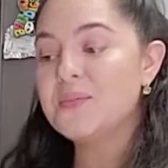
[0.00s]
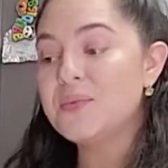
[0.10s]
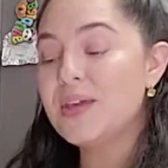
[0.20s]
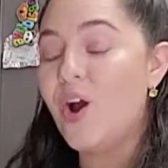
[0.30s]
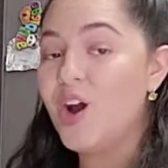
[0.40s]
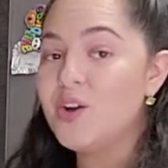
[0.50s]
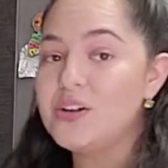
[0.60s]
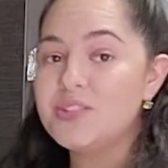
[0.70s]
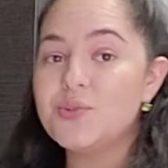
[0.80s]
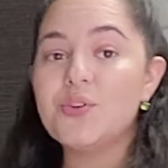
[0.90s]
We are
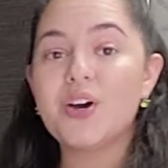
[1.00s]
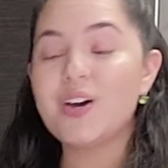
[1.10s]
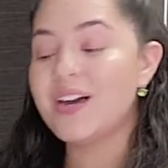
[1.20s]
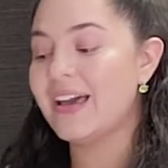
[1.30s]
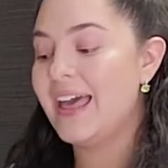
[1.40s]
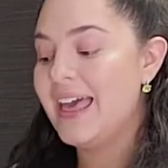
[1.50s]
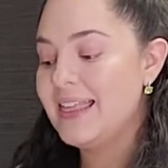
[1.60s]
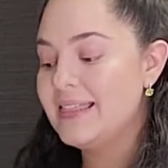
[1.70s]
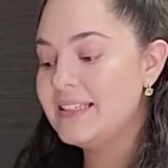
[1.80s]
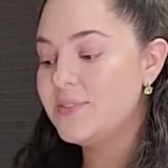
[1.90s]
going to cook
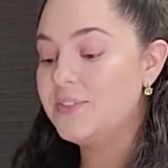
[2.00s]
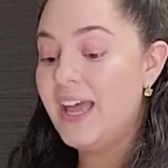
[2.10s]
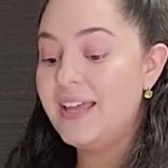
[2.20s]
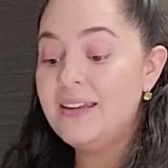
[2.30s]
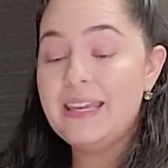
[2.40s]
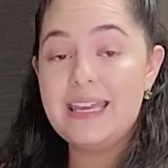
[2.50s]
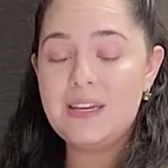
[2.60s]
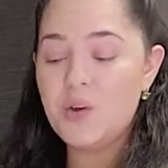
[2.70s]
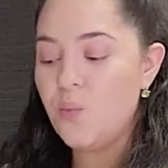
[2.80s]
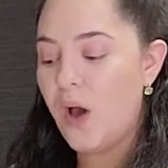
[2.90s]
this flan in
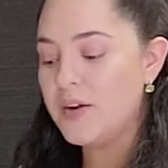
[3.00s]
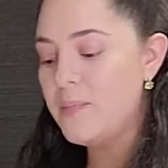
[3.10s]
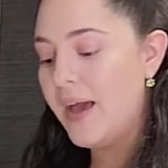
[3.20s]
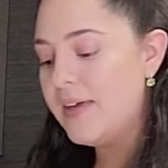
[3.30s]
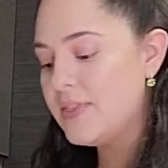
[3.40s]
a water bath,